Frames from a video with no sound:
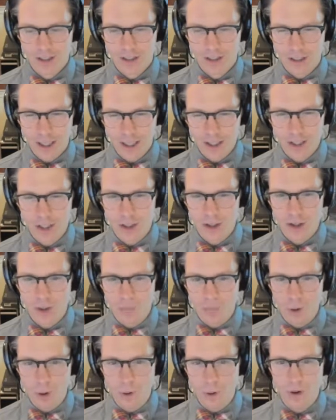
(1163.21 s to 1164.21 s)
doesn't
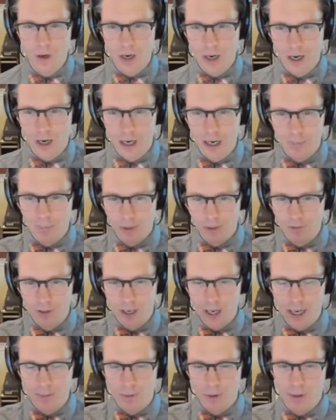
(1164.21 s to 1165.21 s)
support a couple of the
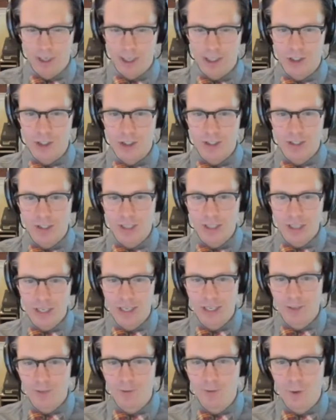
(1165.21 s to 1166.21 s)
operations
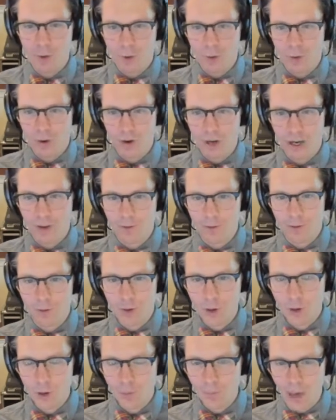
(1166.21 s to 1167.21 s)
needed for a
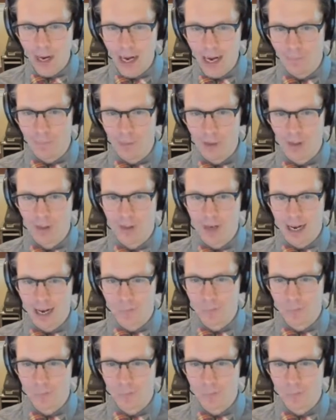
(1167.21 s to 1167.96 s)
few popular